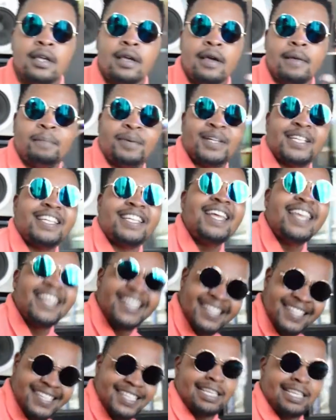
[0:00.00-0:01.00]
But
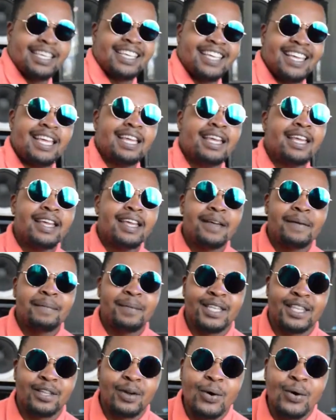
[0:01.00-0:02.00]
but
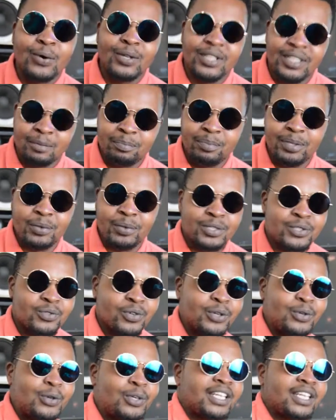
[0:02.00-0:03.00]
the whole EP was
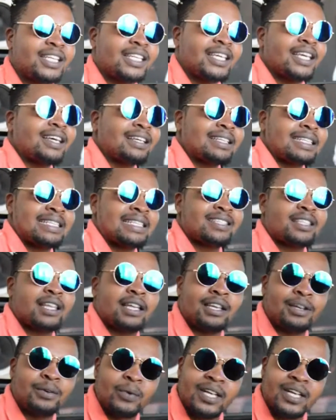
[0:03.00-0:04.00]
recorded here. It
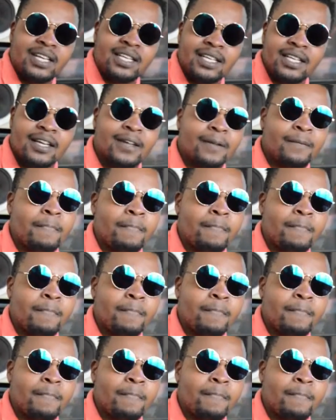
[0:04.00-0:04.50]
started right here.